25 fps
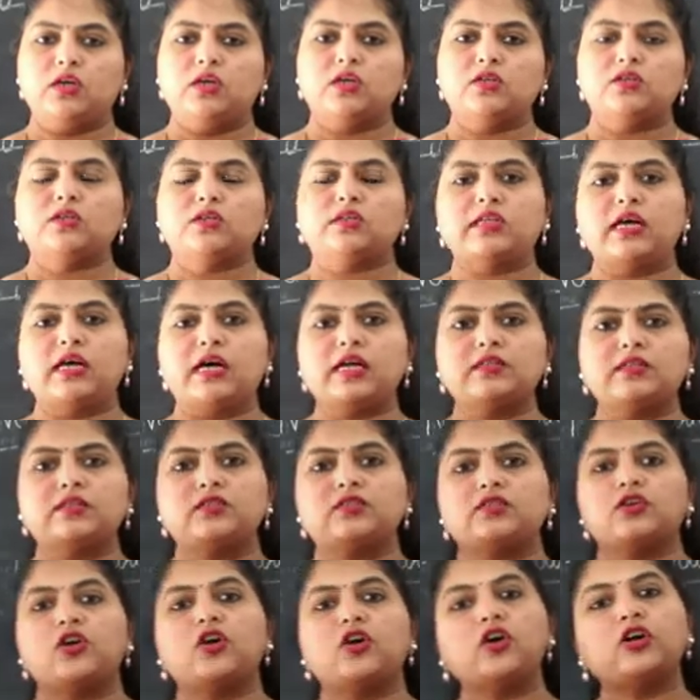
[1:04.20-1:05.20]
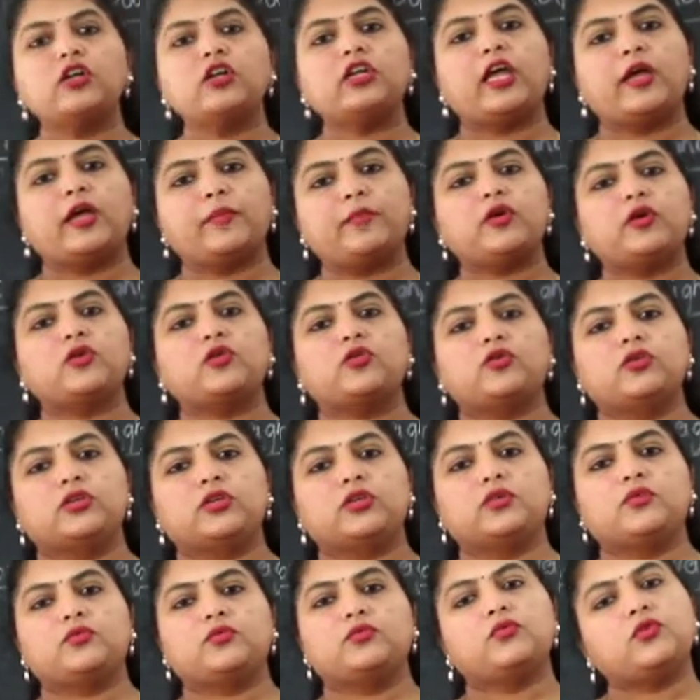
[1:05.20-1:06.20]
So that's your neighborhood.
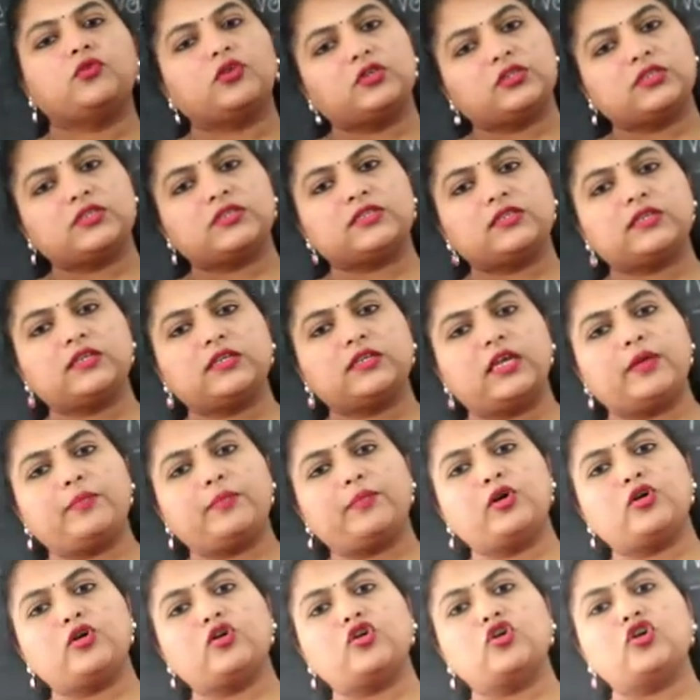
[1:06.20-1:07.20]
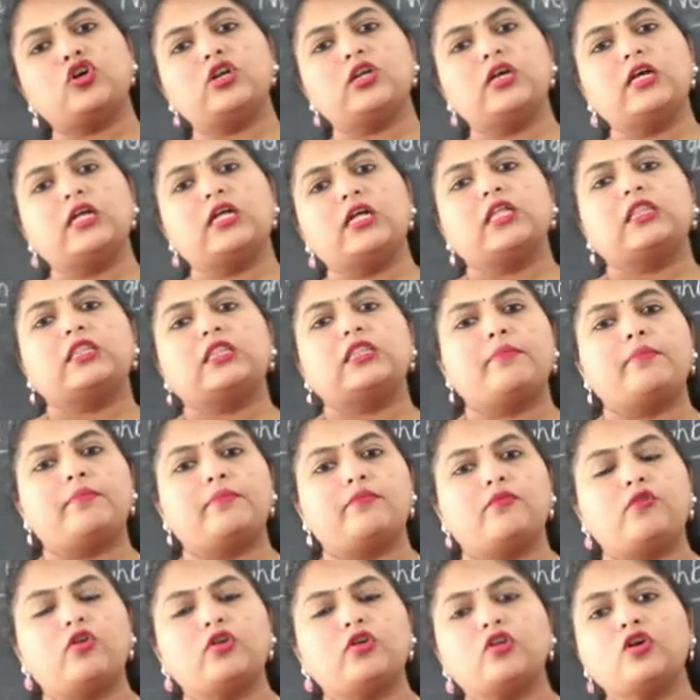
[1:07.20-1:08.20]
What is the neighborhood?
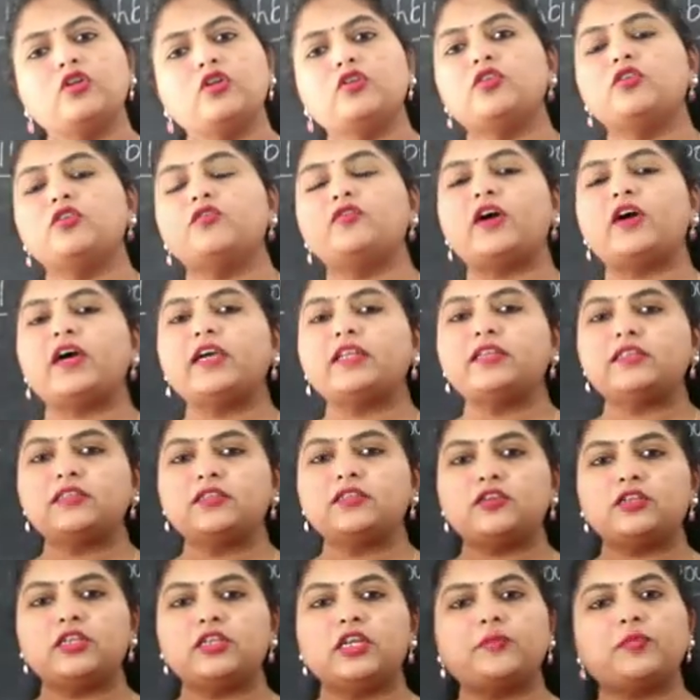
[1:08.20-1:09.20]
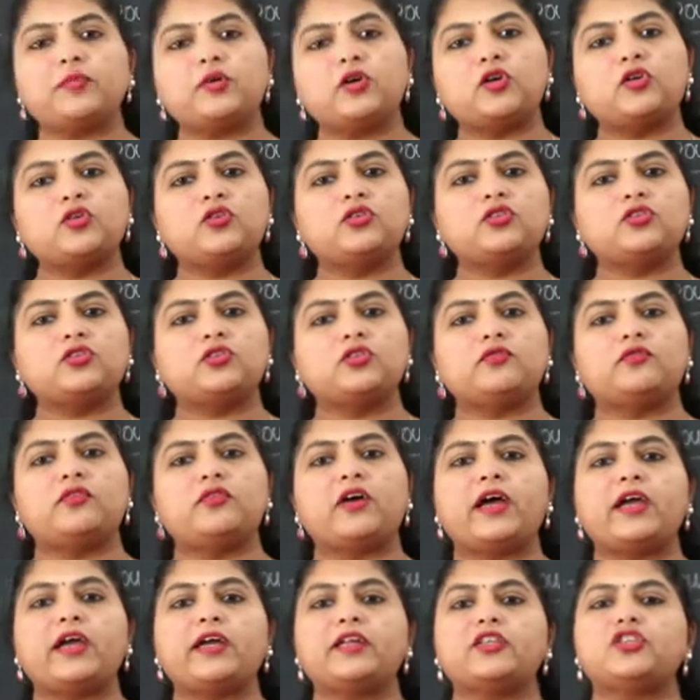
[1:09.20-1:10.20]
What all you'll find in your neighborhood? You'll
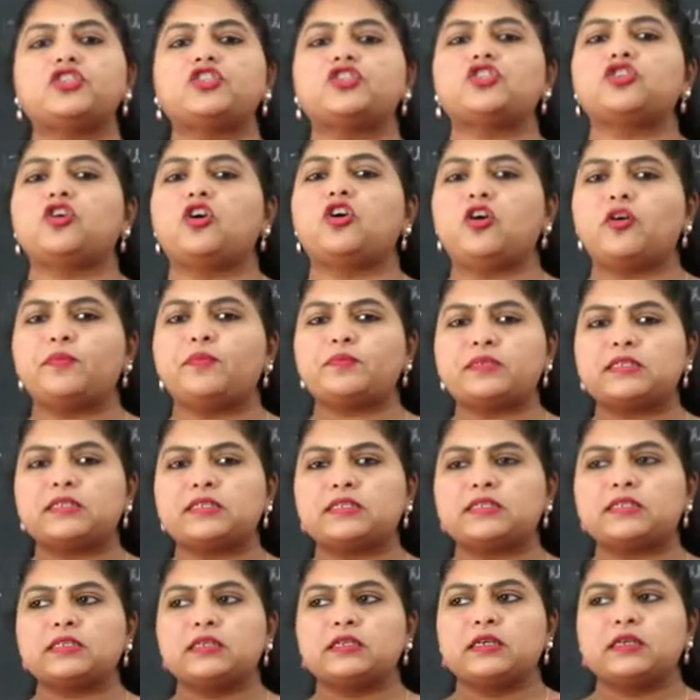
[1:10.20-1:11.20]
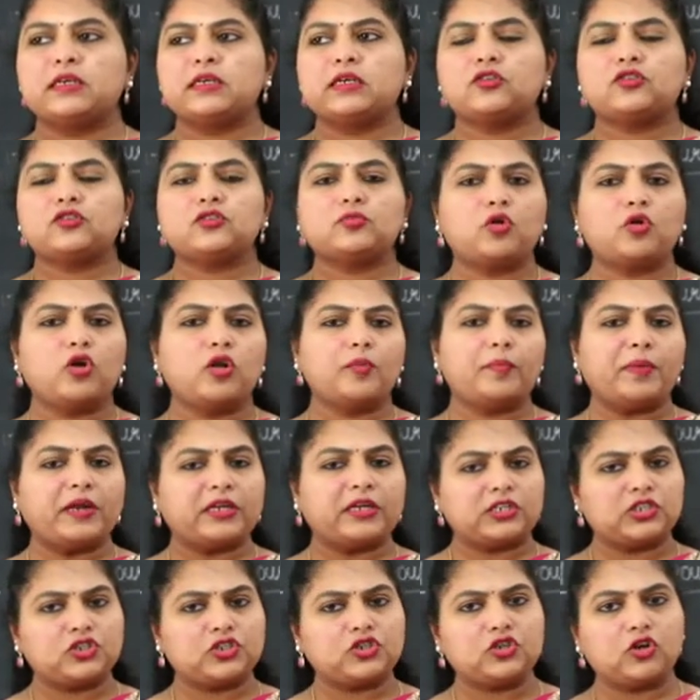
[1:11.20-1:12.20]
find shops, small
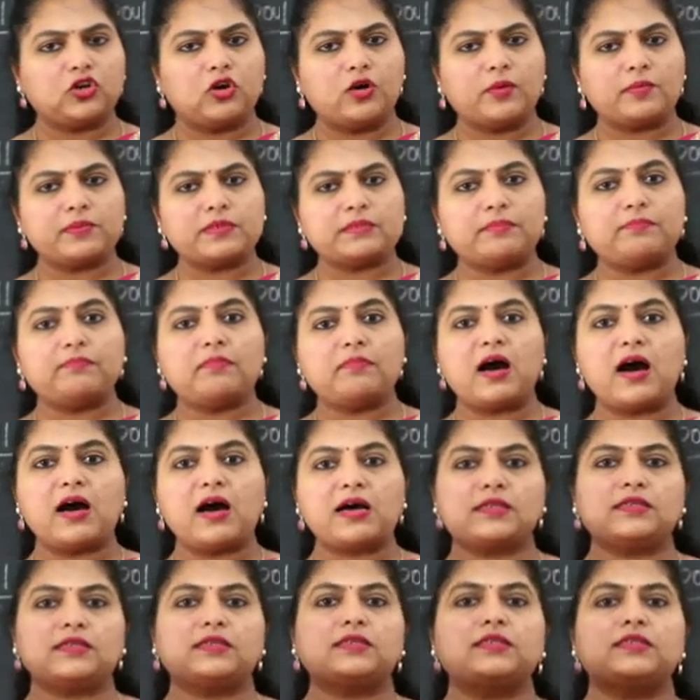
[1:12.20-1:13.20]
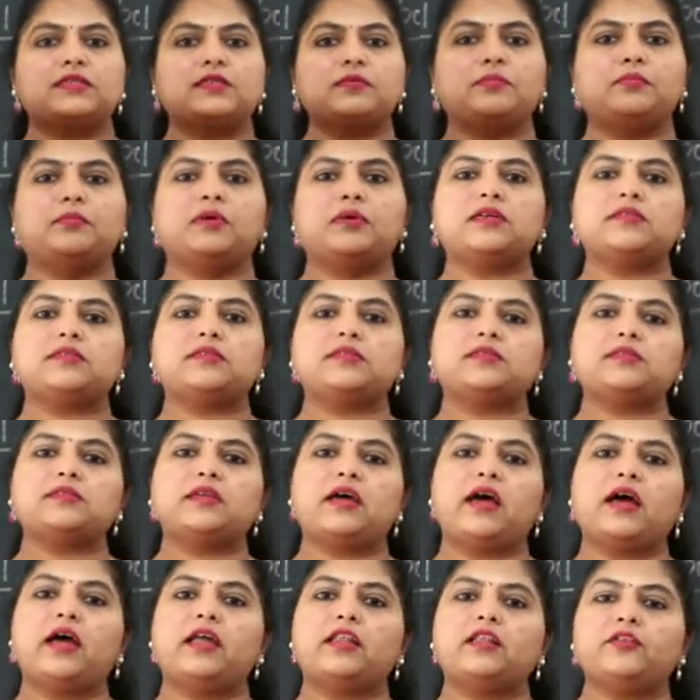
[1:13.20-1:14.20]
petty shops, markets, bus
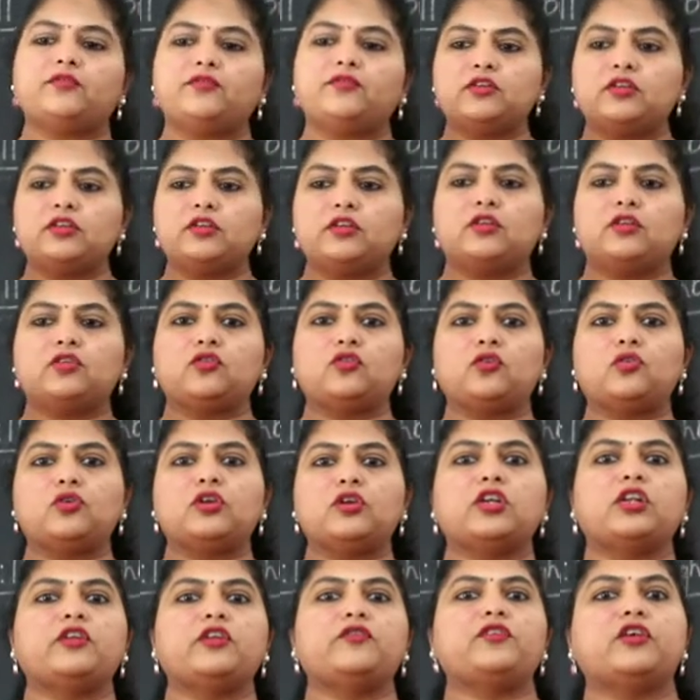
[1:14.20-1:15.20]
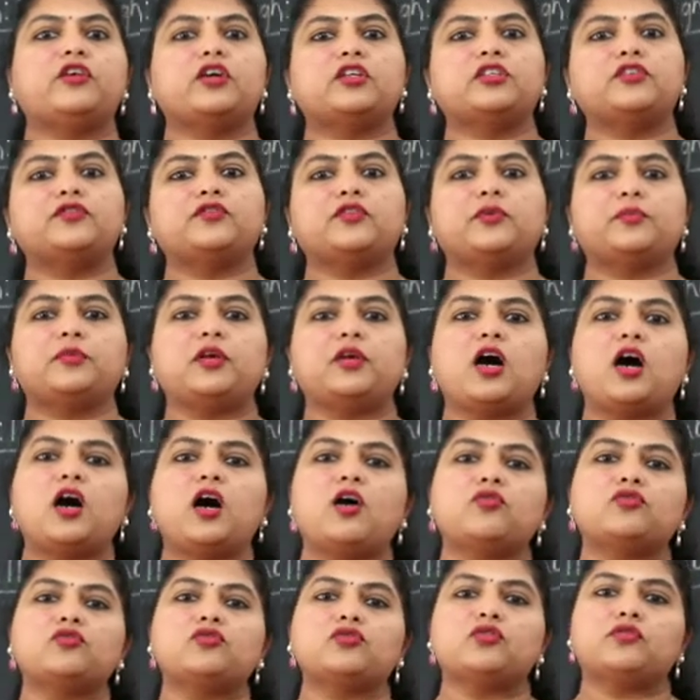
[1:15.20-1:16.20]
stand. If you go a little further from your
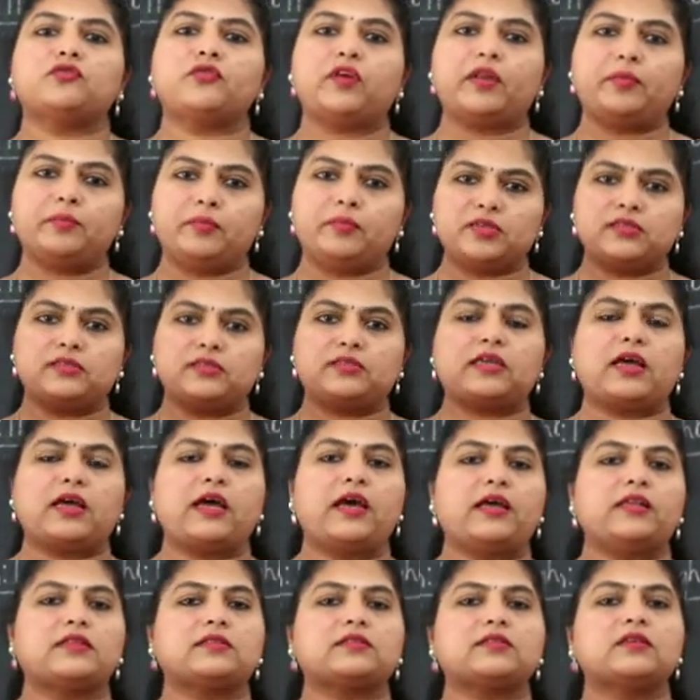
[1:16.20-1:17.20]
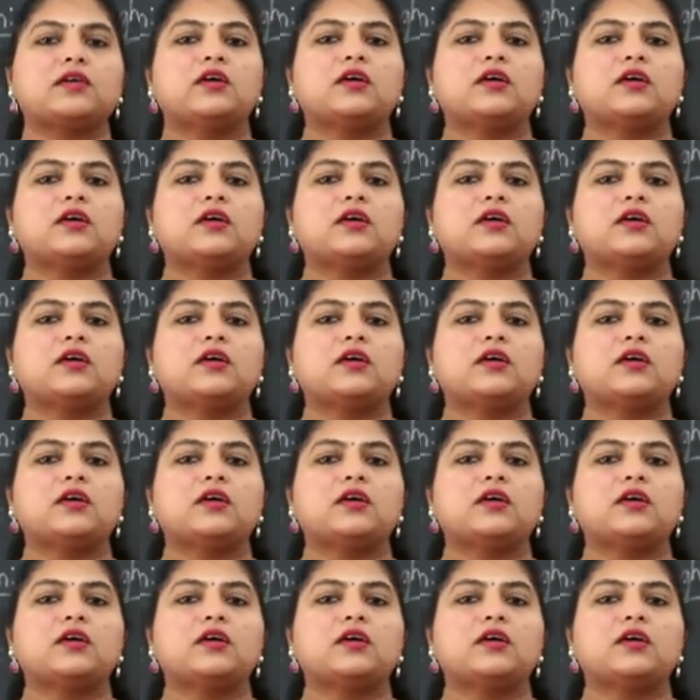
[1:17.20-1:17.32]
house, you'll find bus stands,